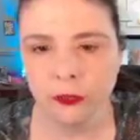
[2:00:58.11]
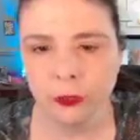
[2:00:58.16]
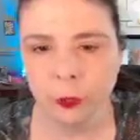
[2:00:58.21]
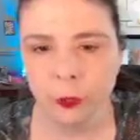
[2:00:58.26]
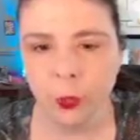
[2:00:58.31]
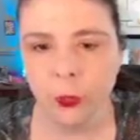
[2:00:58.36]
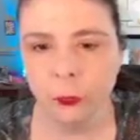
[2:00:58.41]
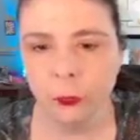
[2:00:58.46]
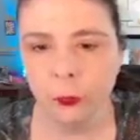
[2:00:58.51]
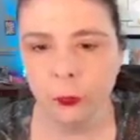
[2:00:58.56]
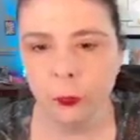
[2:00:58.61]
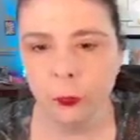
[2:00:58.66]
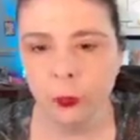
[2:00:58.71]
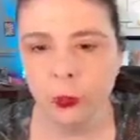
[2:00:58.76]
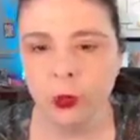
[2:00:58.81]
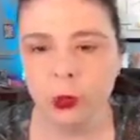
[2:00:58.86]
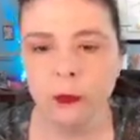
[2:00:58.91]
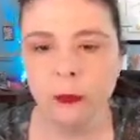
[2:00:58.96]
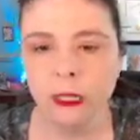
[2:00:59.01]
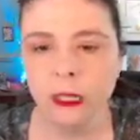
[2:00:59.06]
What,
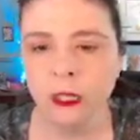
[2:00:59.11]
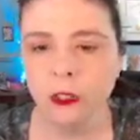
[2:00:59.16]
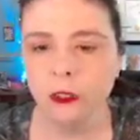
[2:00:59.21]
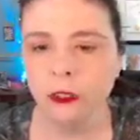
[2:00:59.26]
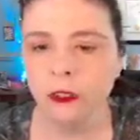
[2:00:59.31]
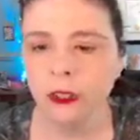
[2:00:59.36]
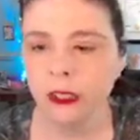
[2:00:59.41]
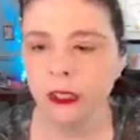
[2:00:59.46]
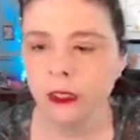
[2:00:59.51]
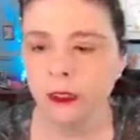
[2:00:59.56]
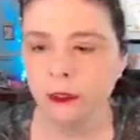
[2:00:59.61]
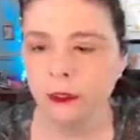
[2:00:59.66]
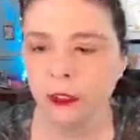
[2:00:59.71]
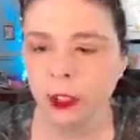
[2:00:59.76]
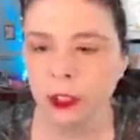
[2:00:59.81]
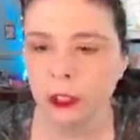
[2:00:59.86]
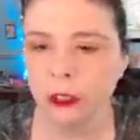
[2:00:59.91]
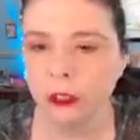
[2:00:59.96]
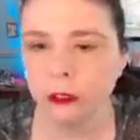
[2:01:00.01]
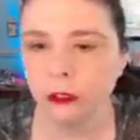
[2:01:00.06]
what made you think of
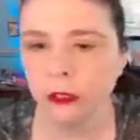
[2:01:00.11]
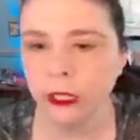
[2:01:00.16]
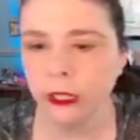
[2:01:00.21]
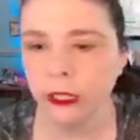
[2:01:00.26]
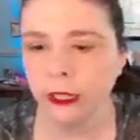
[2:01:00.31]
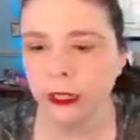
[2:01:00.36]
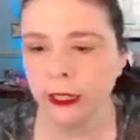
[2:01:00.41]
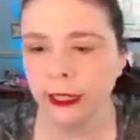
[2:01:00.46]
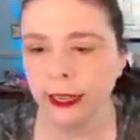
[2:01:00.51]
Argonian